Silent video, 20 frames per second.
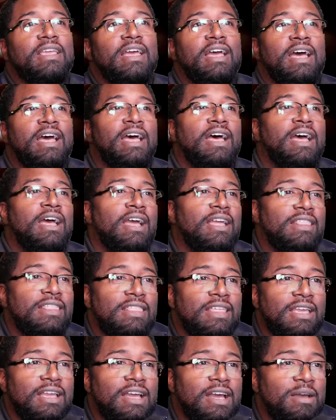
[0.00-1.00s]
I
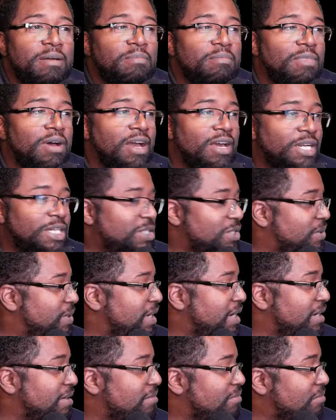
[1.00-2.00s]
think I'm
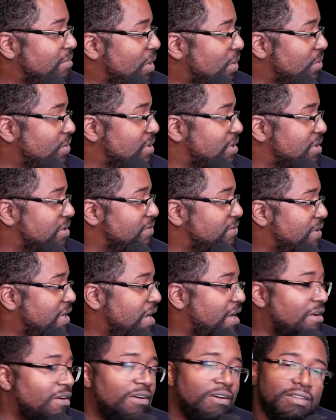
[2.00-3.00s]
monitoring most, if
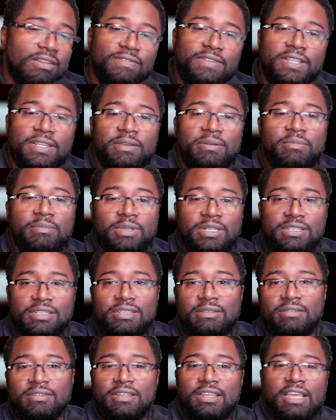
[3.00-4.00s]
not all of them,
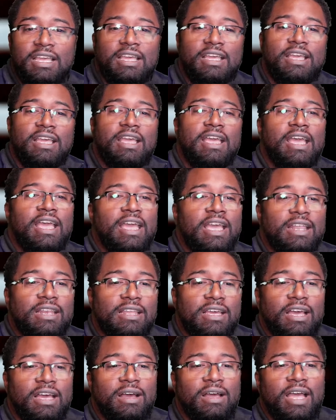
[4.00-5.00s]
and and
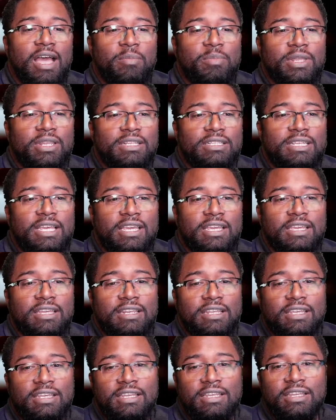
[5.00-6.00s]
uh, happy to take
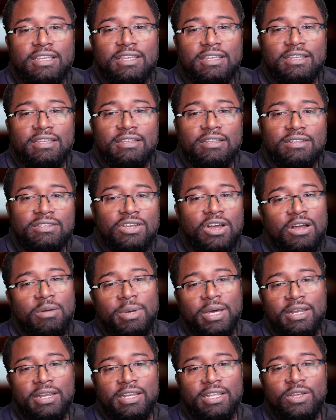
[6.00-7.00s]
any talk
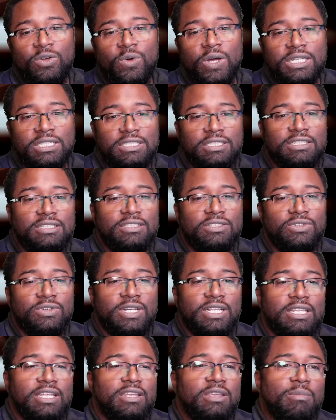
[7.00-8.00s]
about any questions or
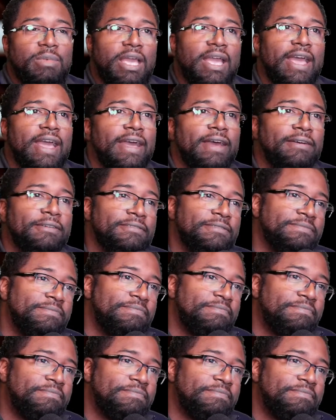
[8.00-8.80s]
anything you may have.